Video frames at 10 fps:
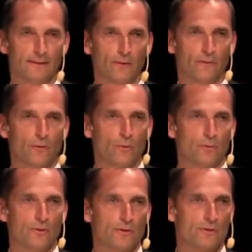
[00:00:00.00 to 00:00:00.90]
Of
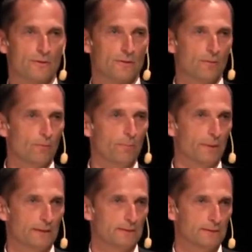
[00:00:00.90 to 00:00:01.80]
course, all
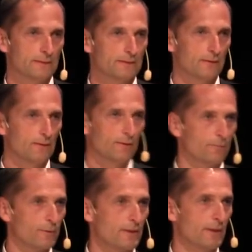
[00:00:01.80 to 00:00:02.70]
bases on
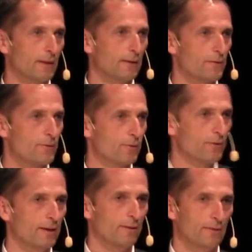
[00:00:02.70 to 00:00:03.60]
recycling
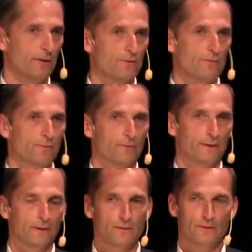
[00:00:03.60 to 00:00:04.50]
should have these two
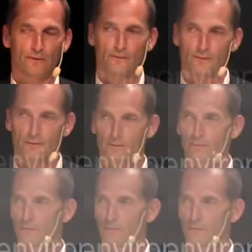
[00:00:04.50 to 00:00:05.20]
foundations, good